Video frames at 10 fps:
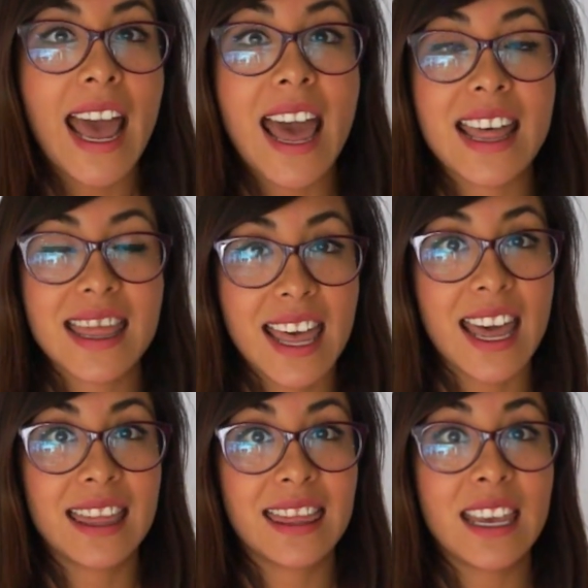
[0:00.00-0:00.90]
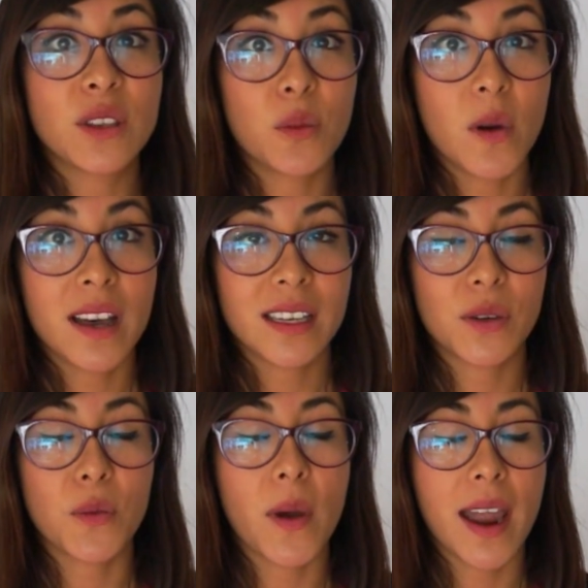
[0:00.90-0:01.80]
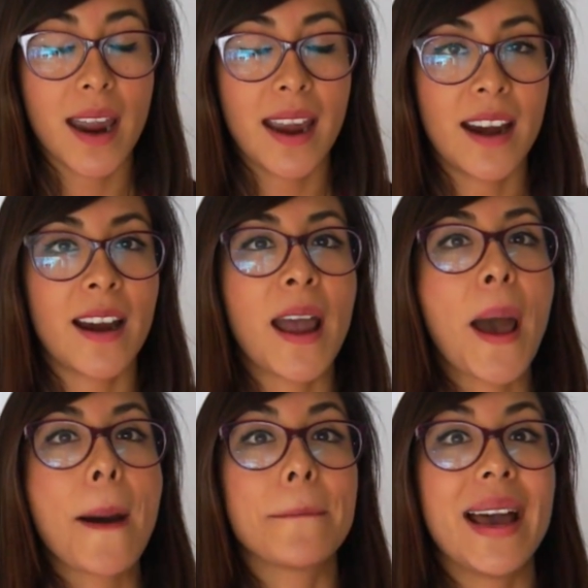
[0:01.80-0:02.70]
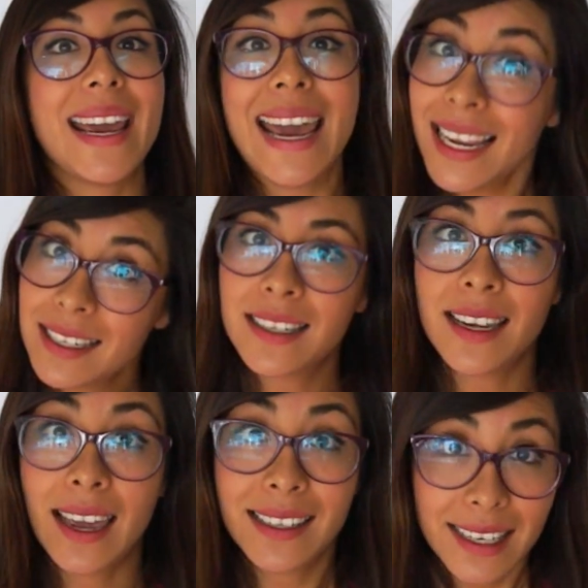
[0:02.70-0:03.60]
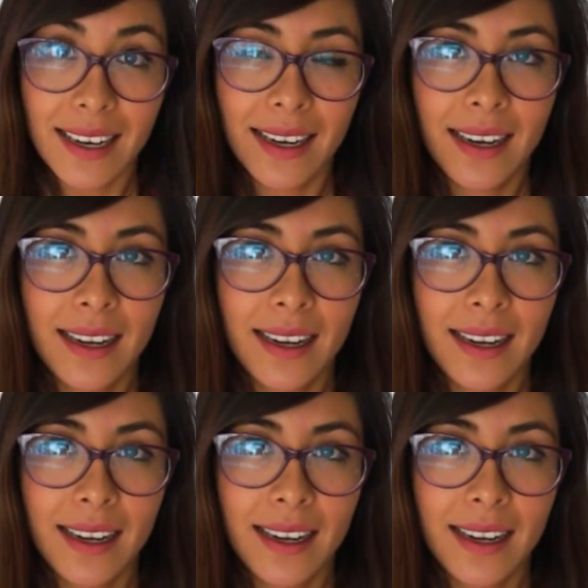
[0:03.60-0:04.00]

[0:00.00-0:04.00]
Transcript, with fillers: and then this was where my A D D kicked in,